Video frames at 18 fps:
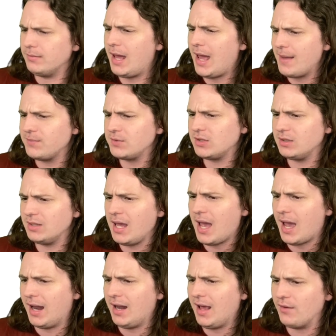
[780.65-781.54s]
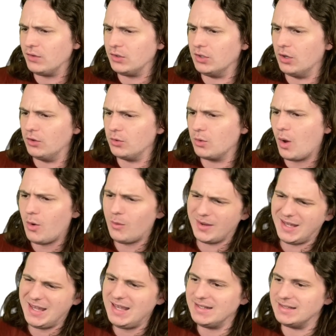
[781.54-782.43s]
absolutely. yeah, I'd have a Doduo.
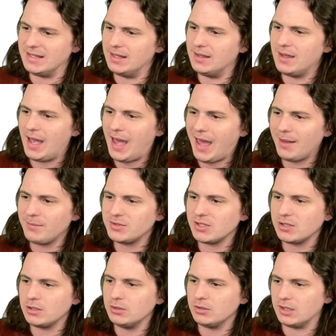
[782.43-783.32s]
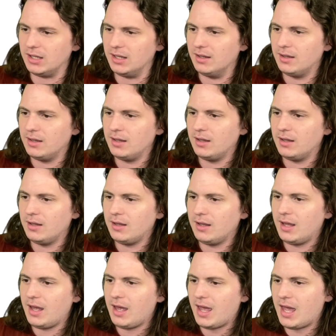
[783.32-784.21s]
Easy. Absolutely.
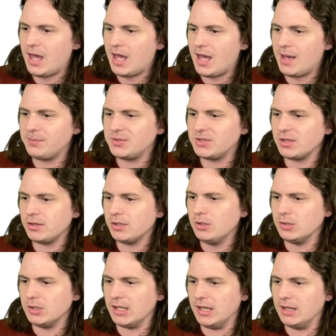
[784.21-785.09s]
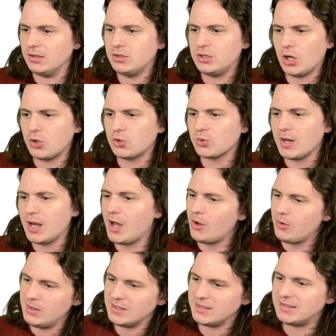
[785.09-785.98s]
Absolutely.
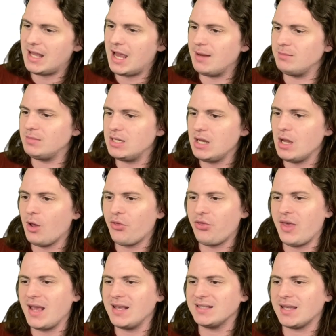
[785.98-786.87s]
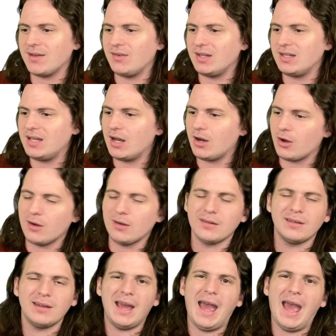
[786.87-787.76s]
Dodrio, same deal. Thanksgiving dinner,
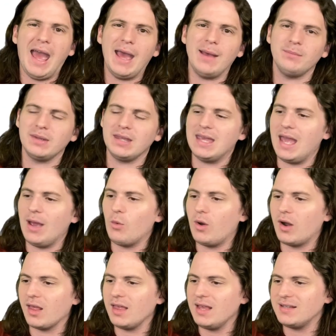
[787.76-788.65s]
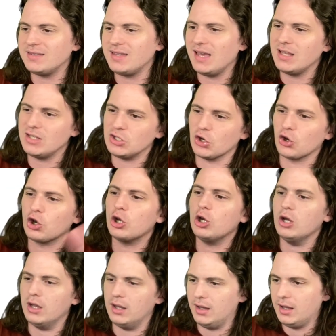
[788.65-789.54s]
get one of these things, you're
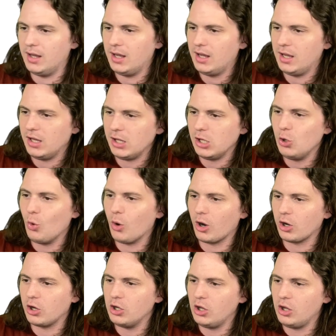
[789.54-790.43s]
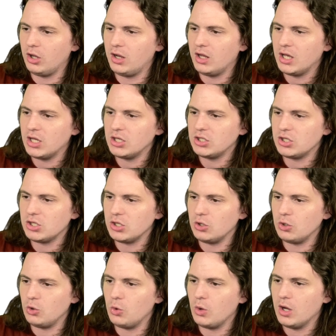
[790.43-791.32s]
good. You are good
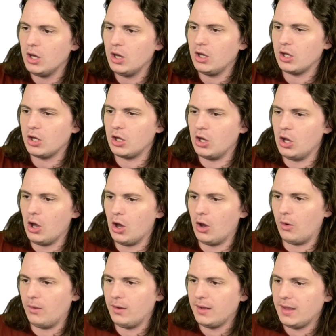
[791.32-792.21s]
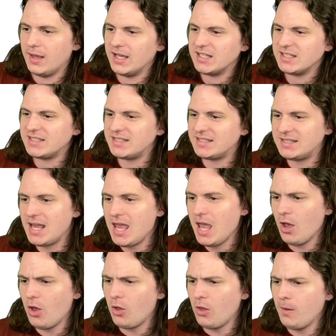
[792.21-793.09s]
to go.
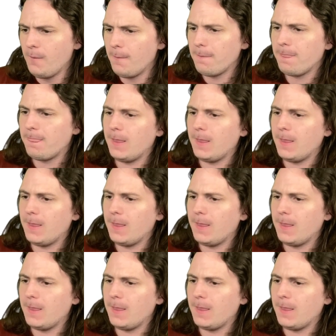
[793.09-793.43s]
Seel?